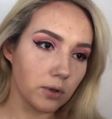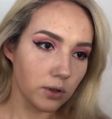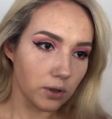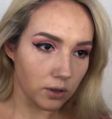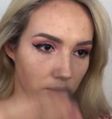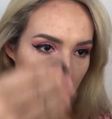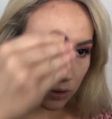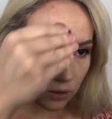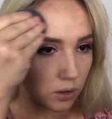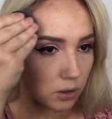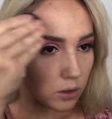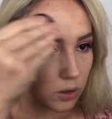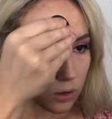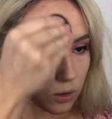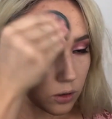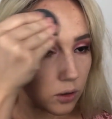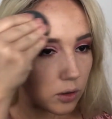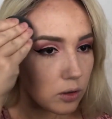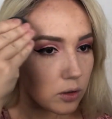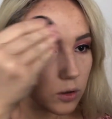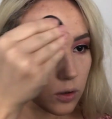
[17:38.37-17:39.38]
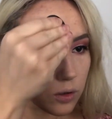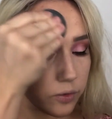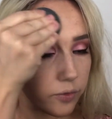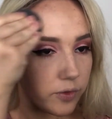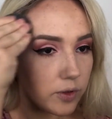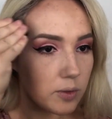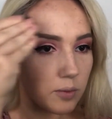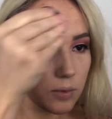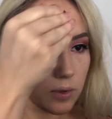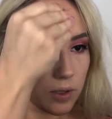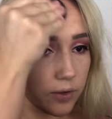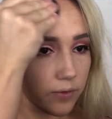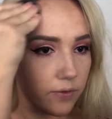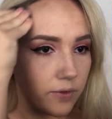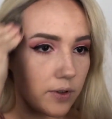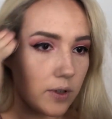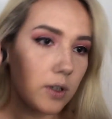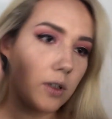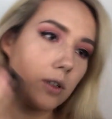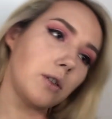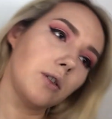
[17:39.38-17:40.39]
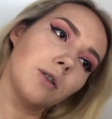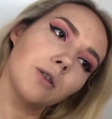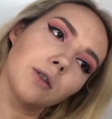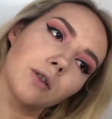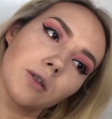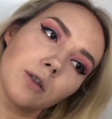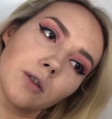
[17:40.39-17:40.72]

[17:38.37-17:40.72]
put it all over my face